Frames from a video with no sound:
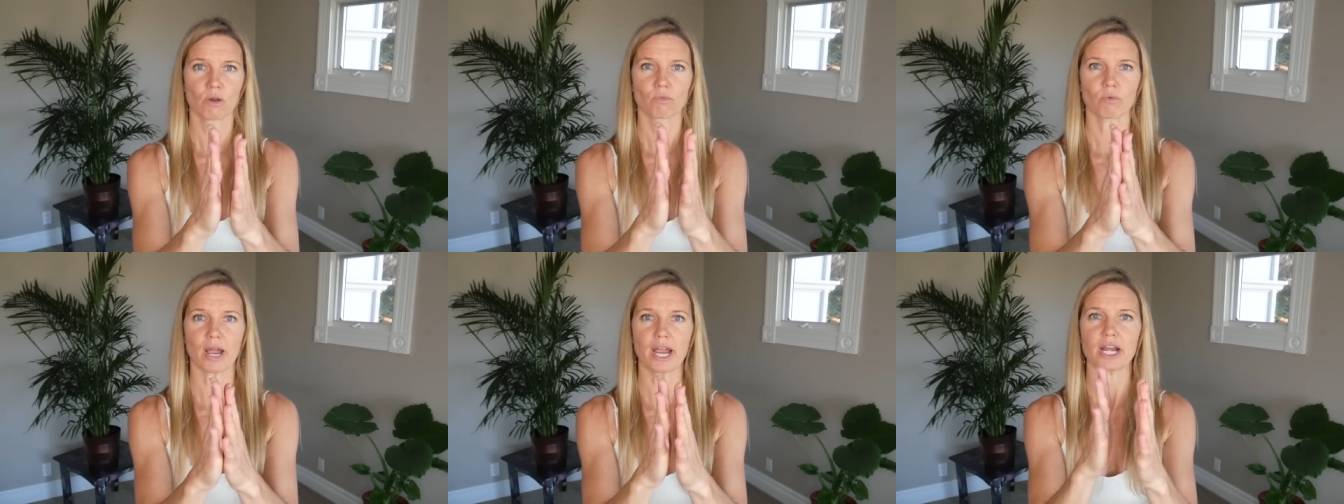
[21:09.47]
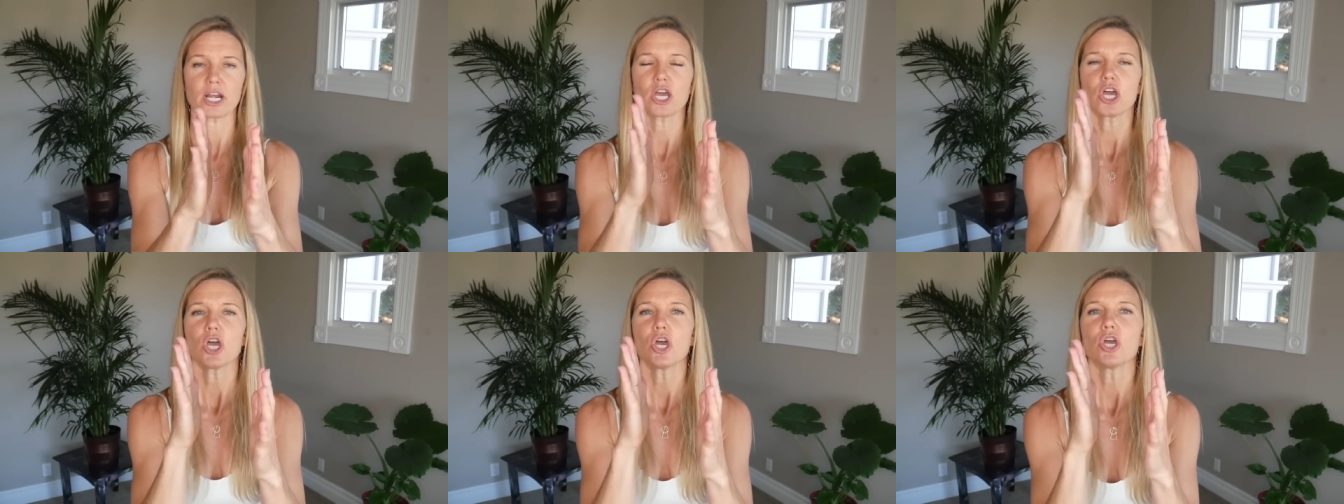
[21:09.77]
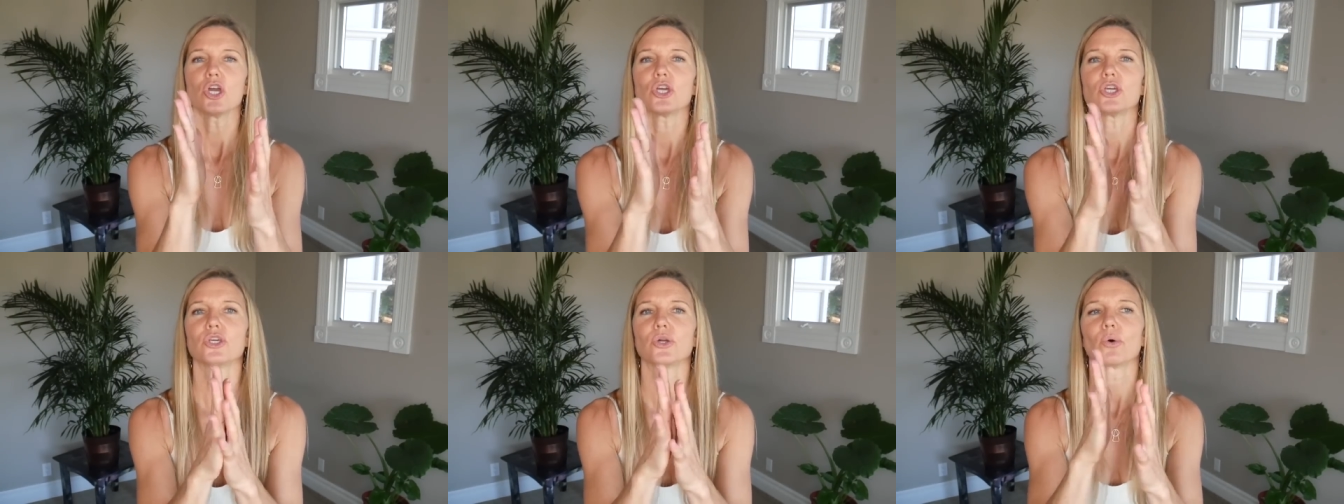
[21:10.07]
right?
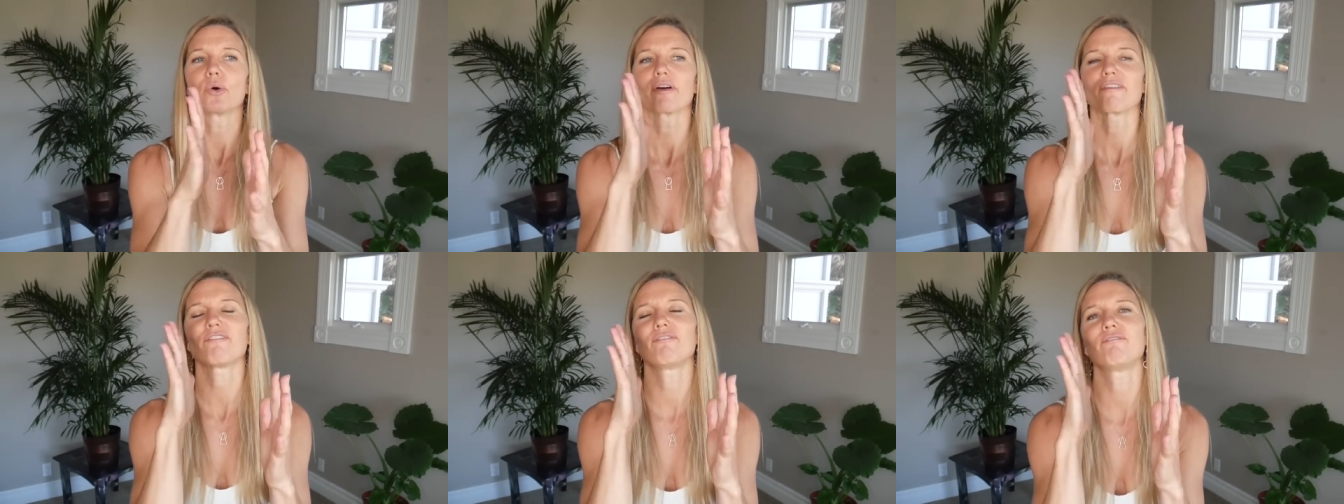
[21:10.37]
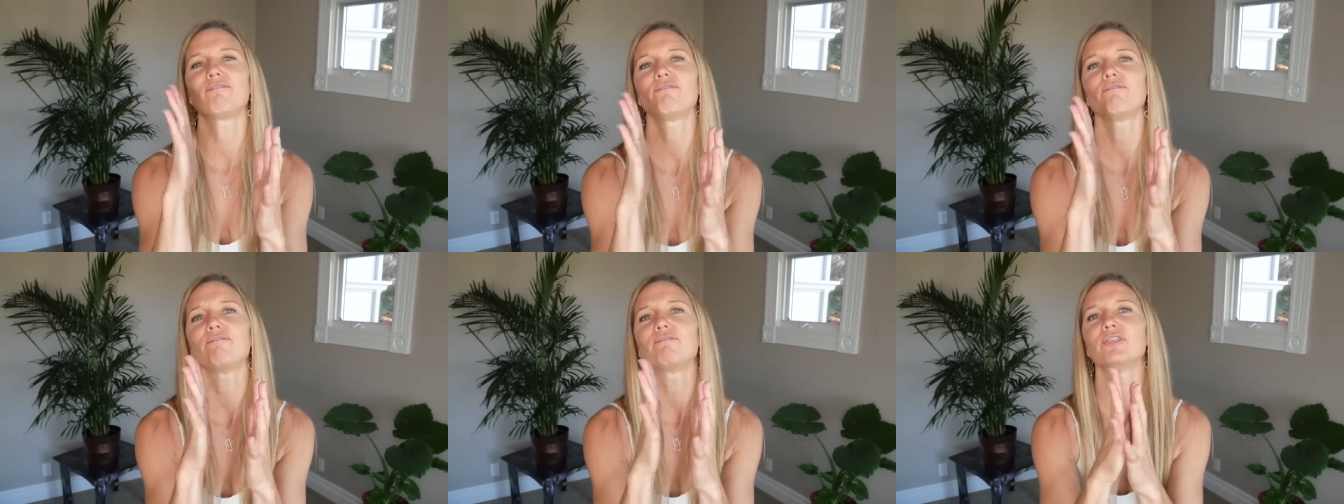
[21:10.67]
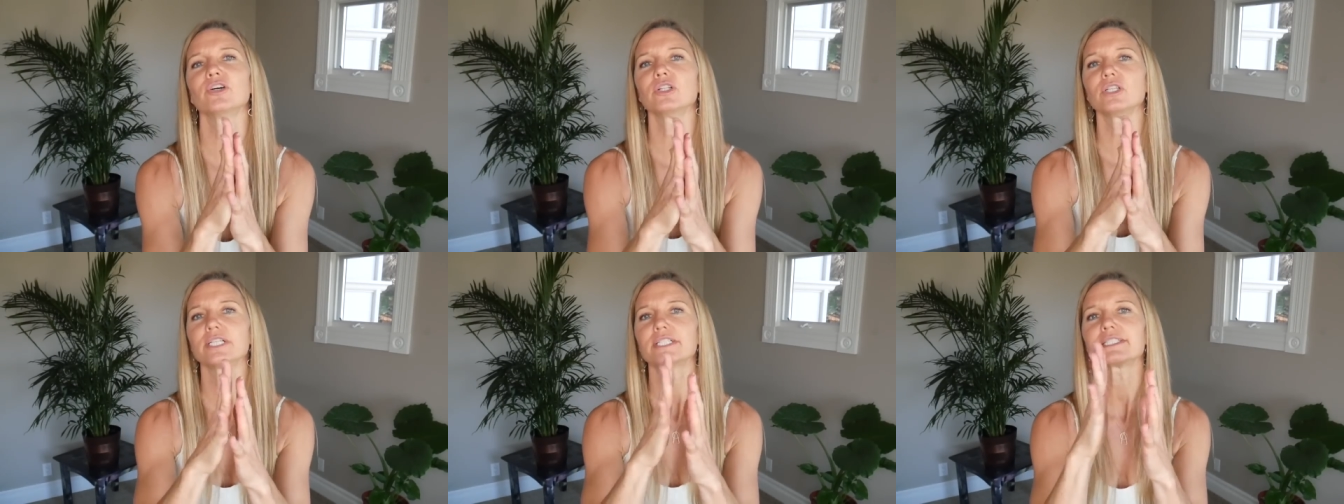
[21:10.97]
Your
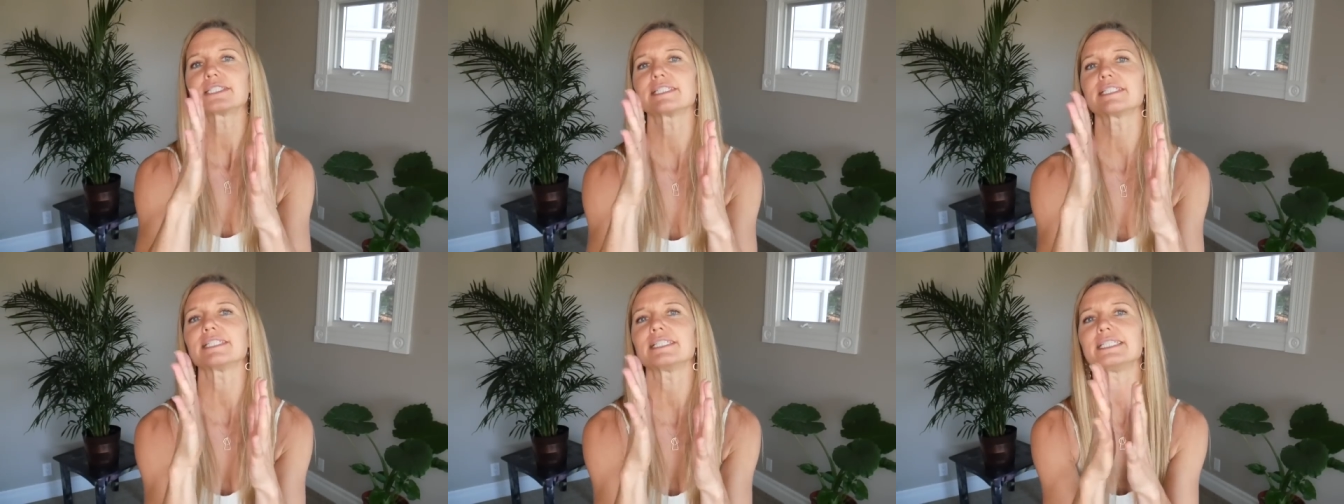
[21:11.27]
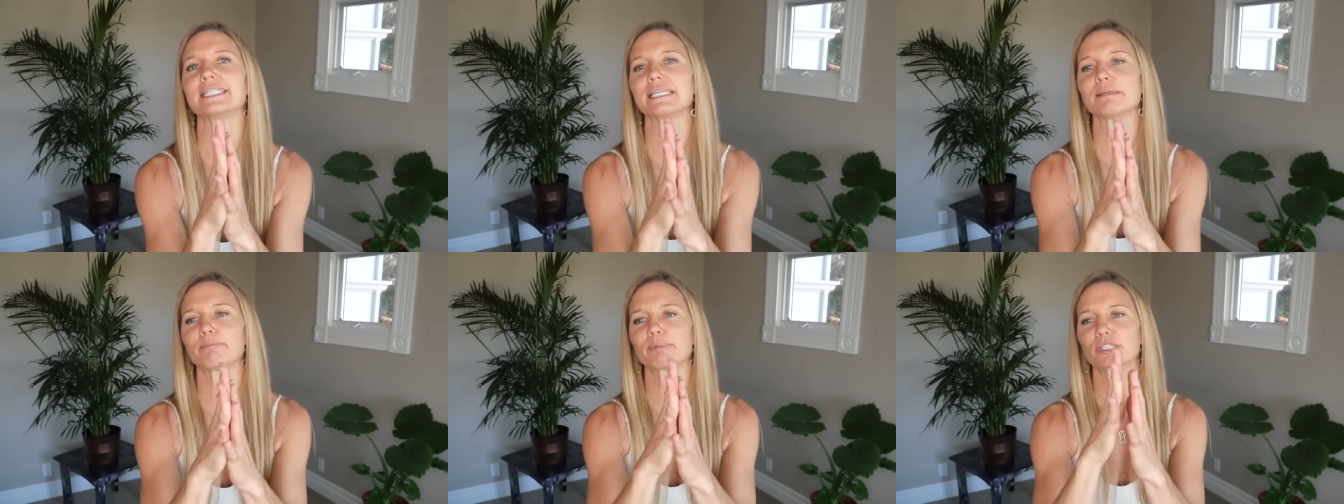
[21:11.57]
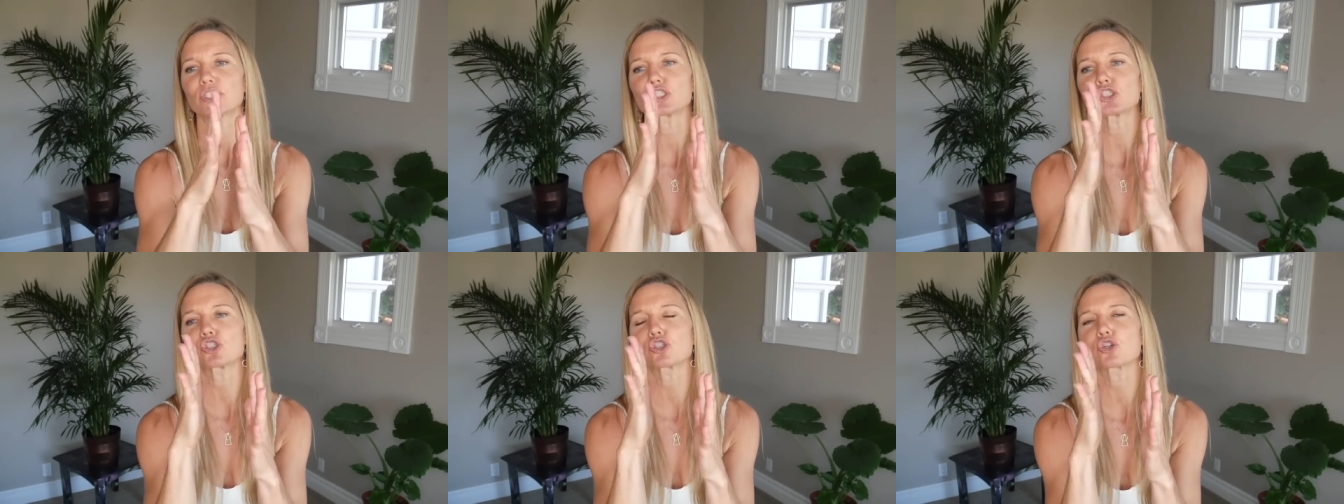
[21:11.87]
fullest,
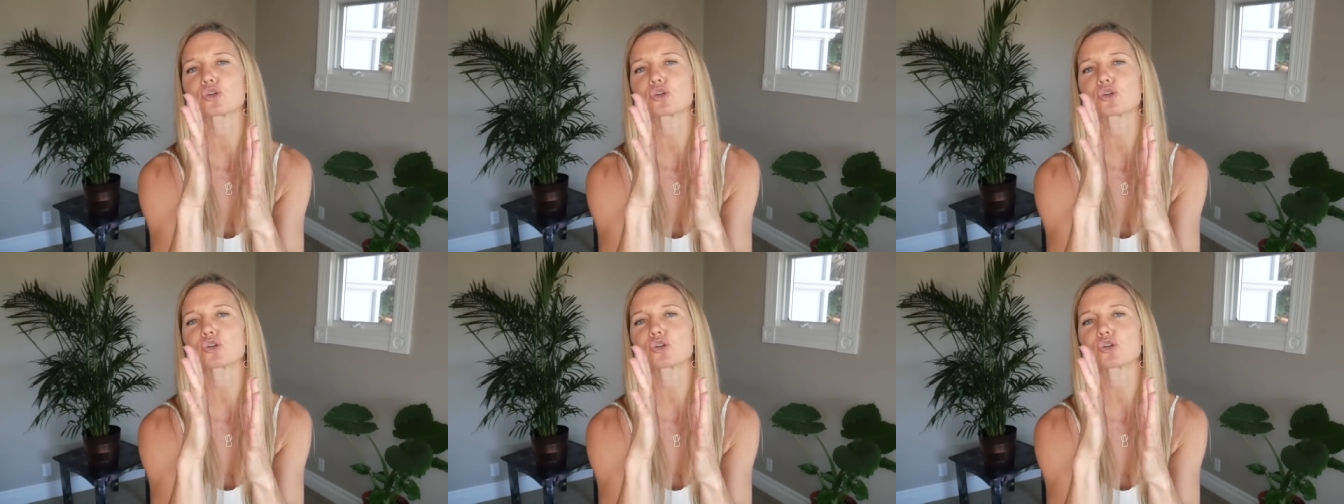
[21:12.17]
deepest,